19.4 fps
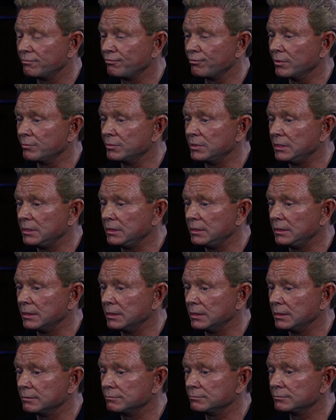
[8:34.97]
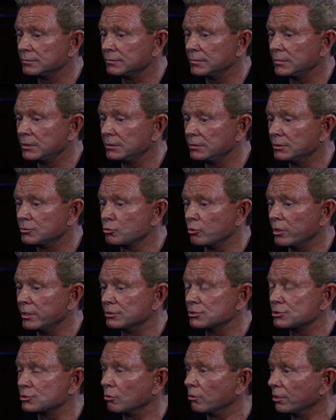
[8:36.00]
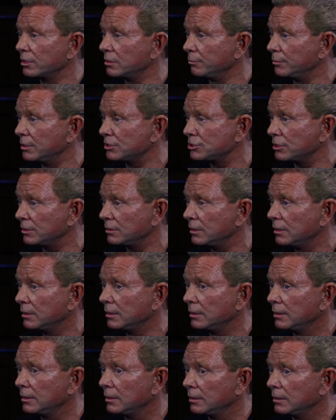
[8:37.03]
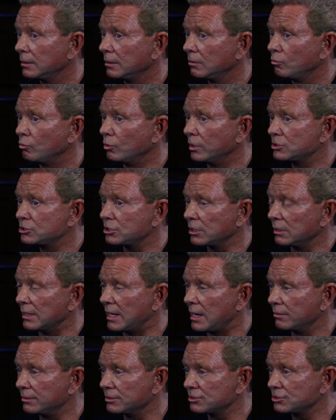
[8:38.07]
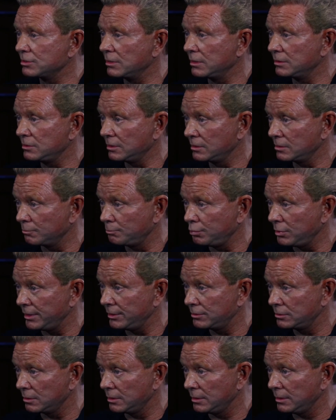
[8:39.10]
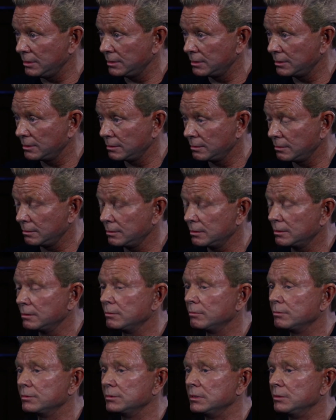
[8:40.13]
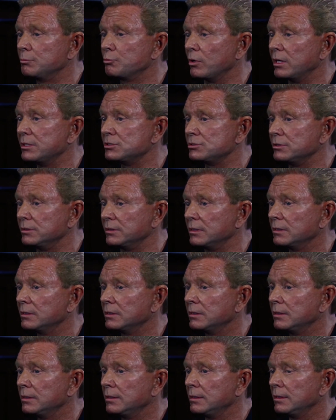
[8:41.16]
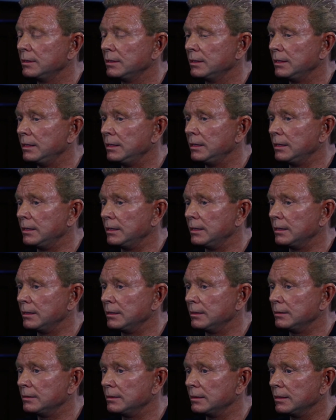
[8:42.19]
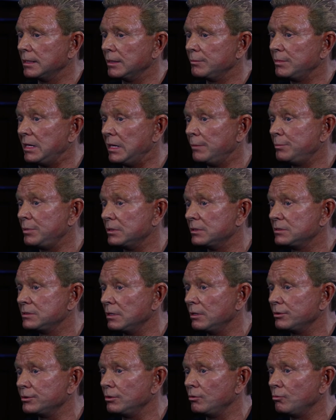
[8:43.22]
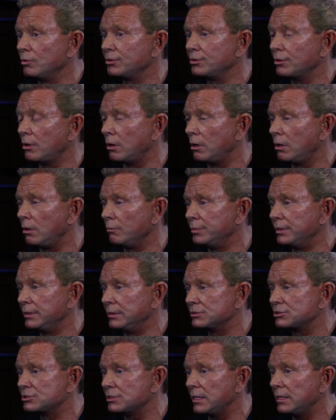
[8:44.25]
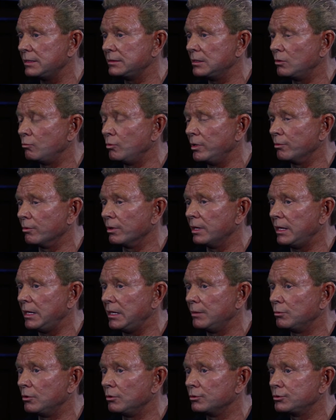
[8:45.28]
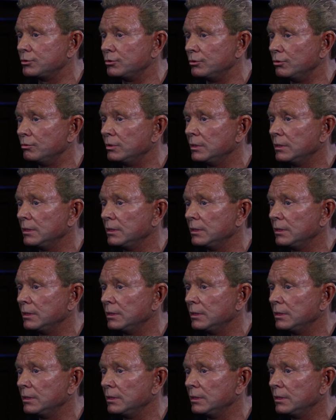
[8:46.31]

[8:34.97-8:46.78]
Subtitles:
from the Detroit Historic Commission, which allowed us then to complete the pricing. And I'm happy to tell you, with all being said, that we were able to